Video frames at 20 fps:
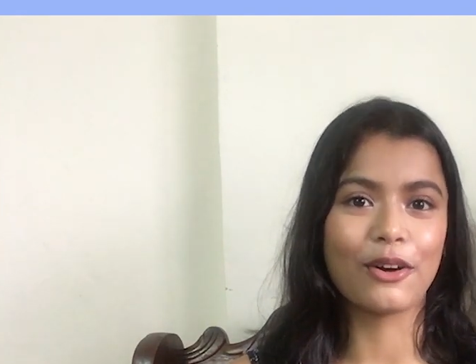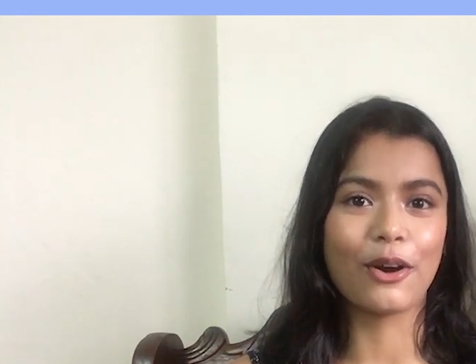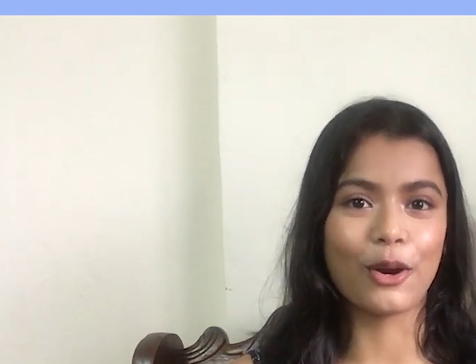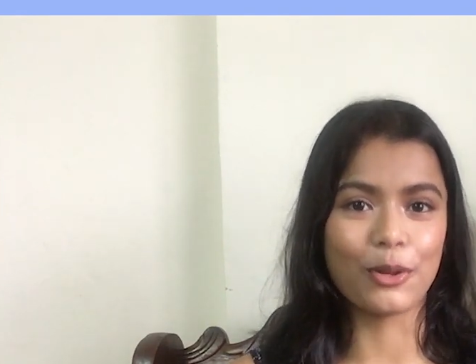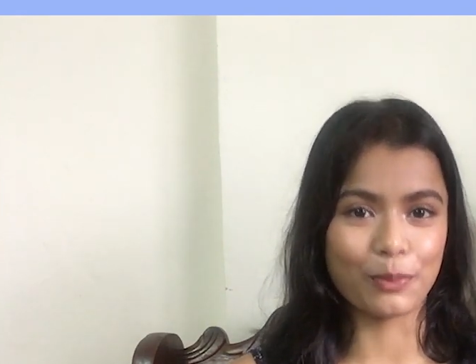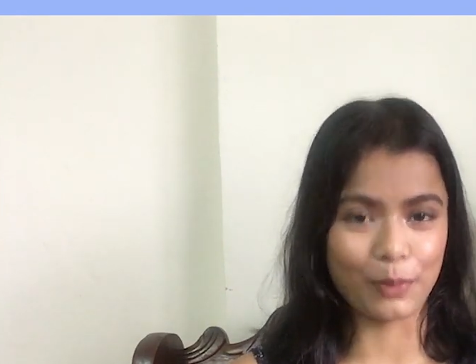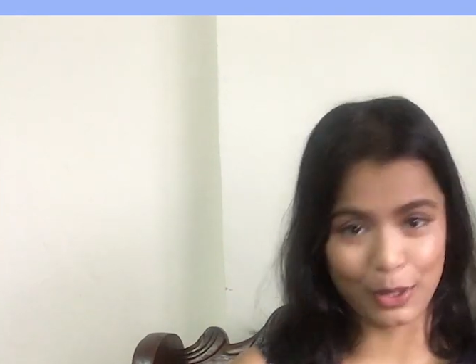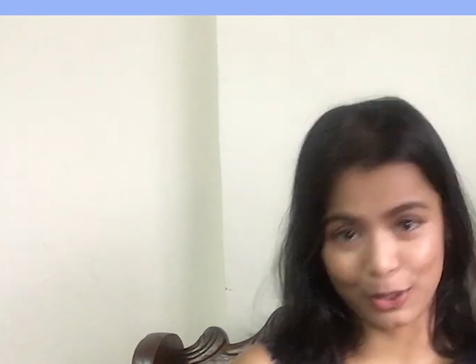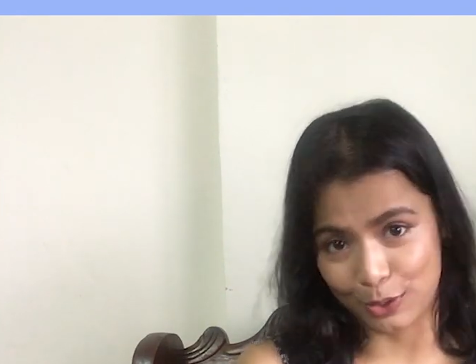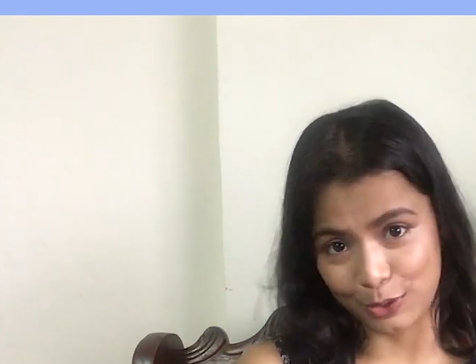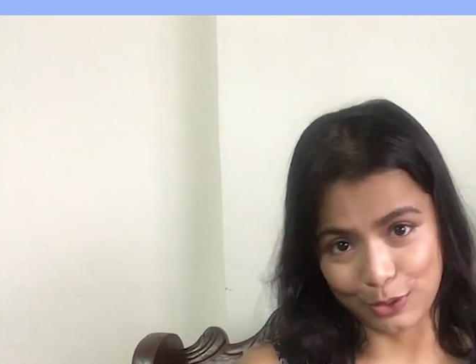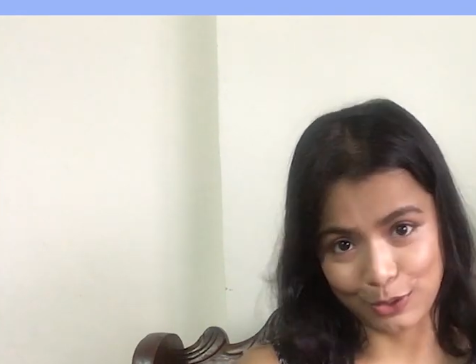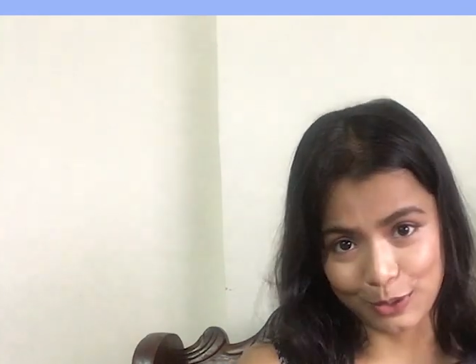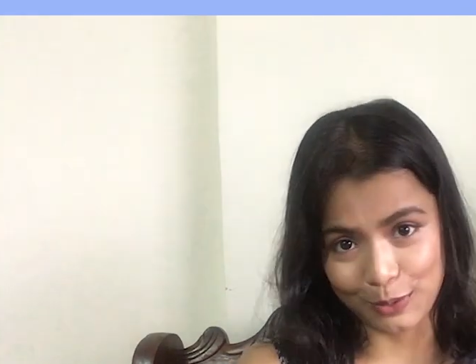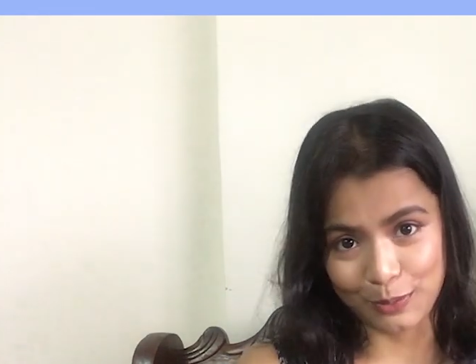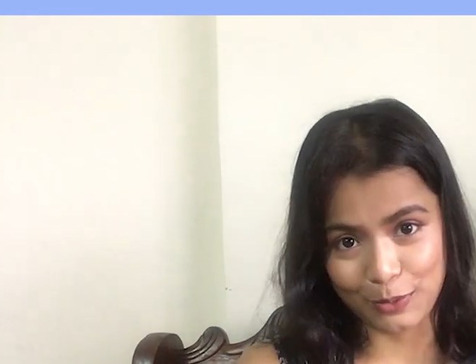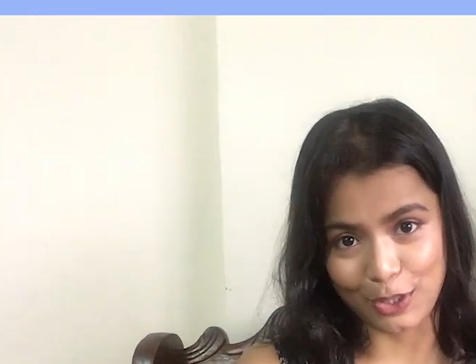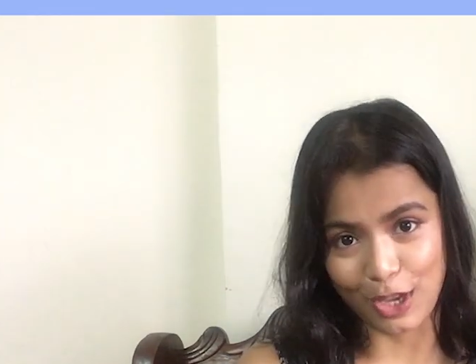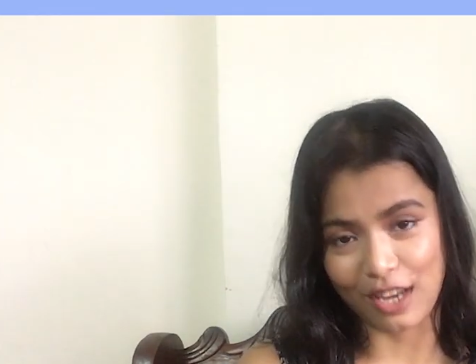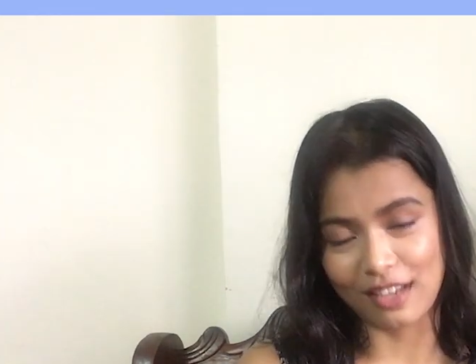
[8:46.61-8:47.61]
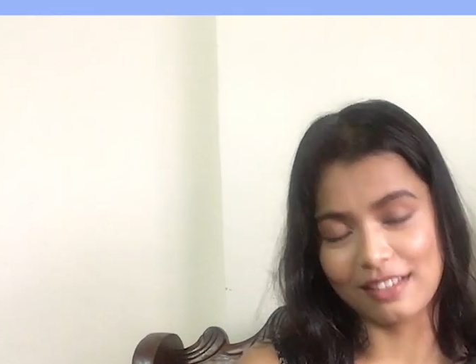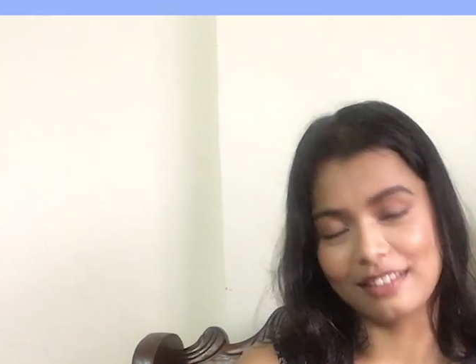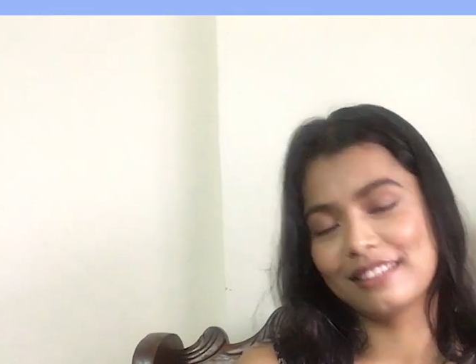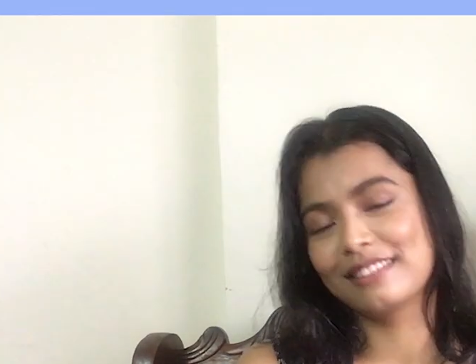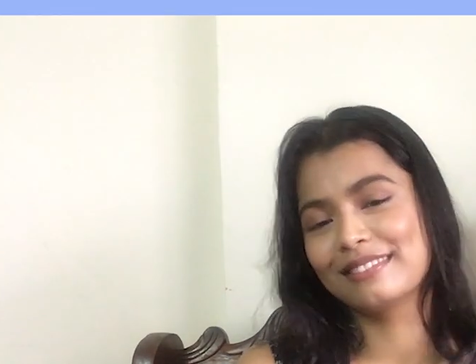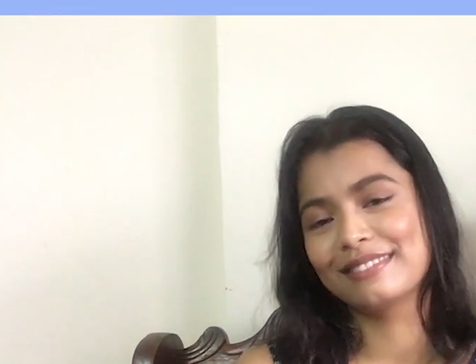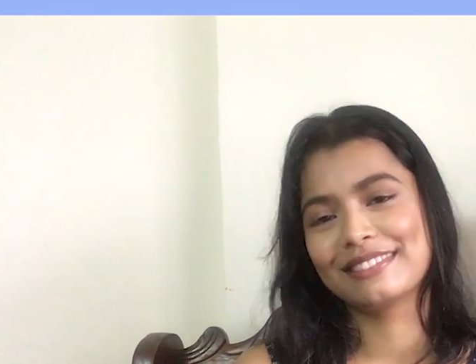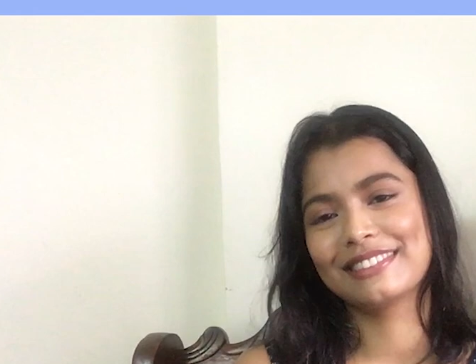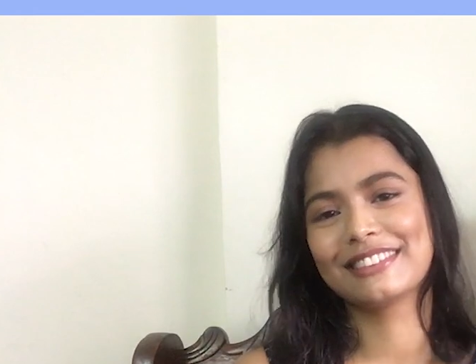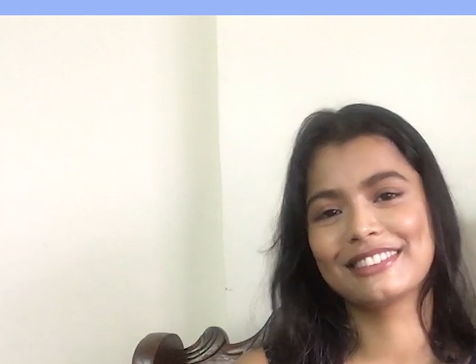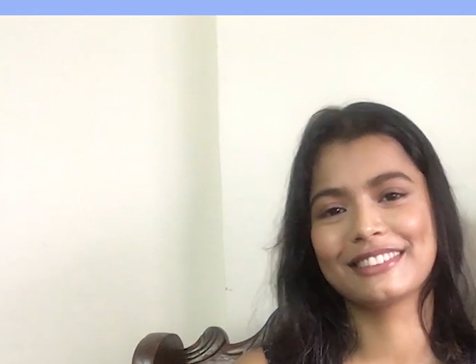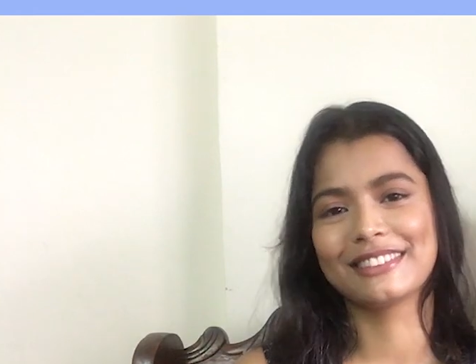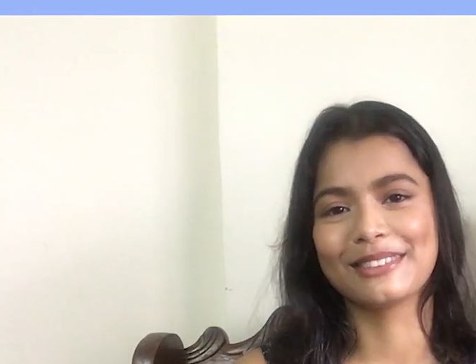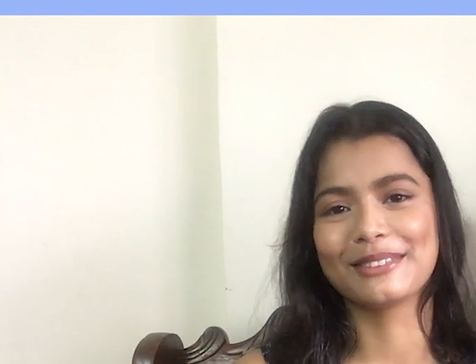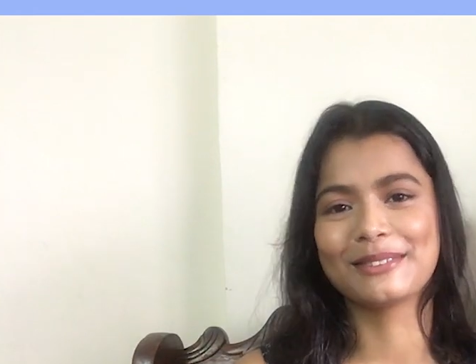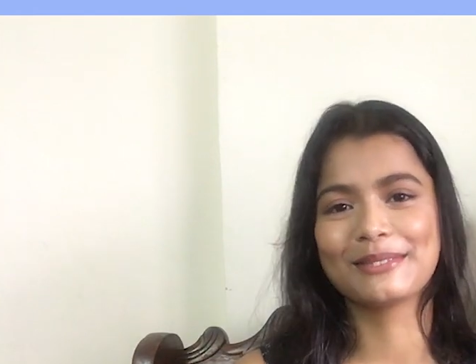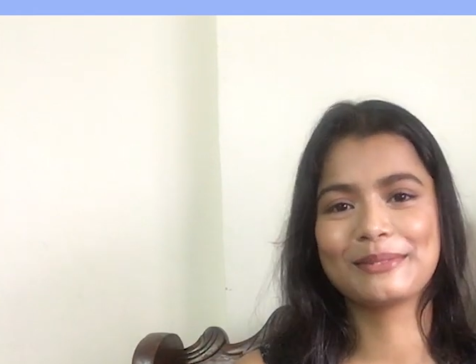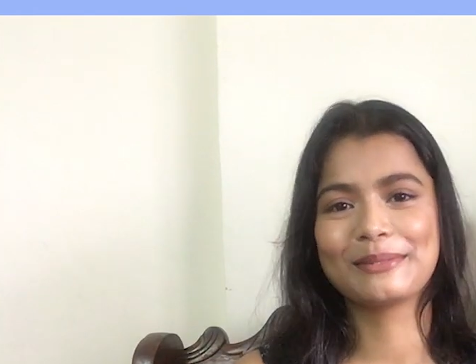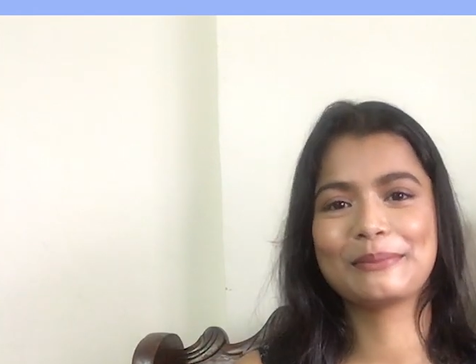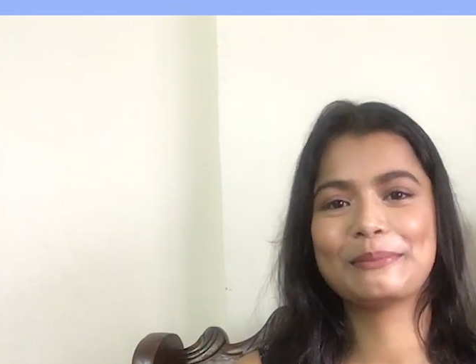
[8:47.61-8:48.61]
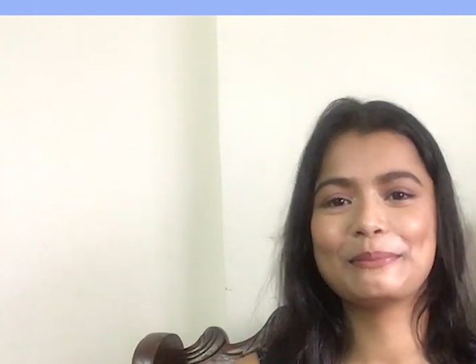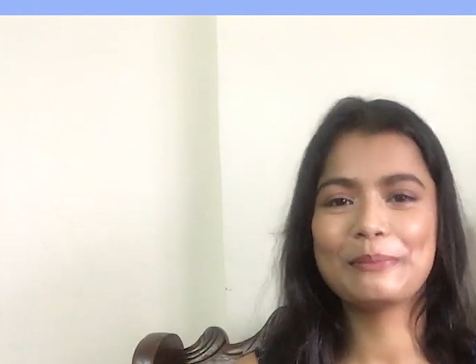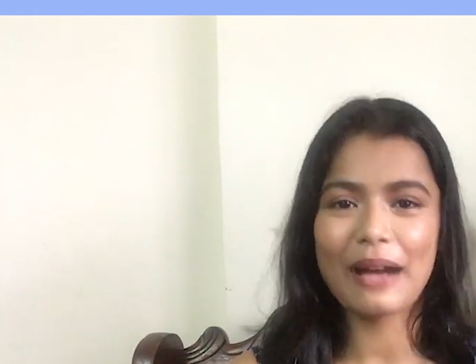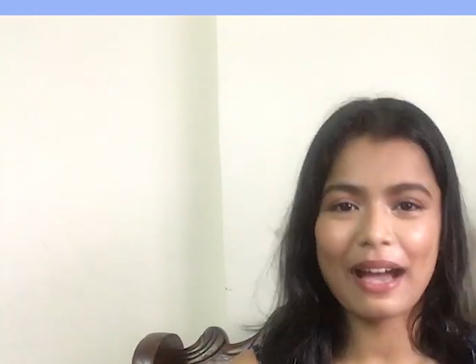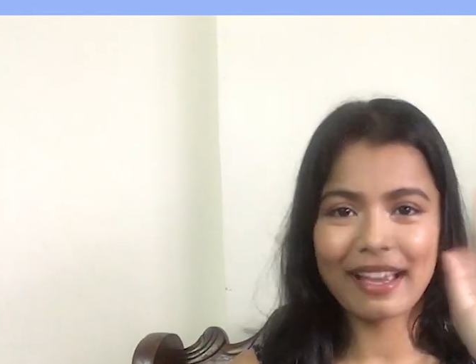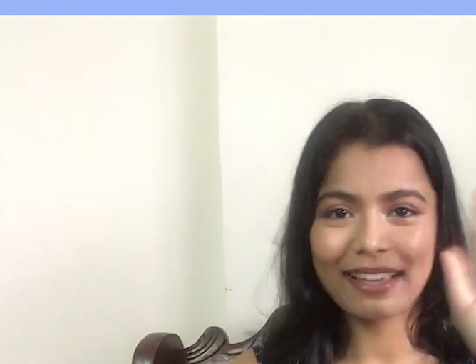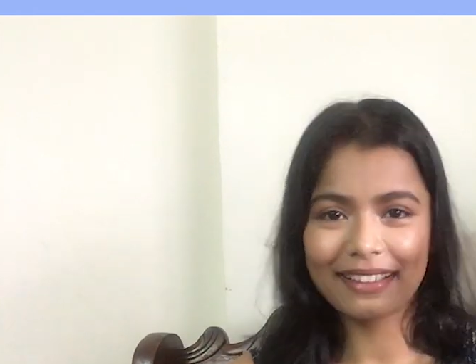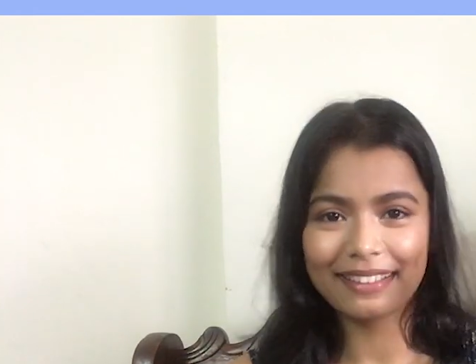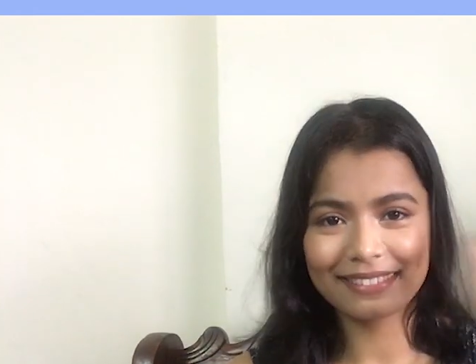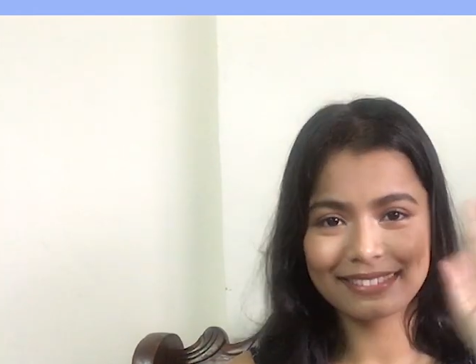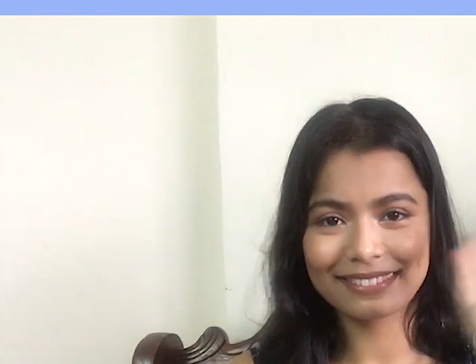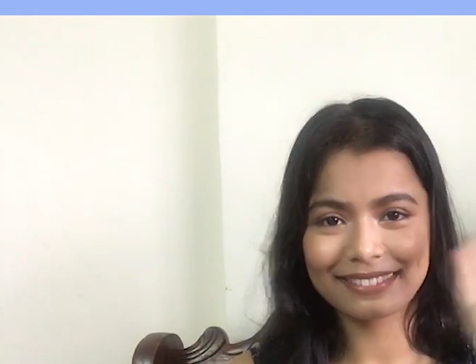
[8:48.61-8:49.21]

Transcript: on my YouTube channel. So, bye.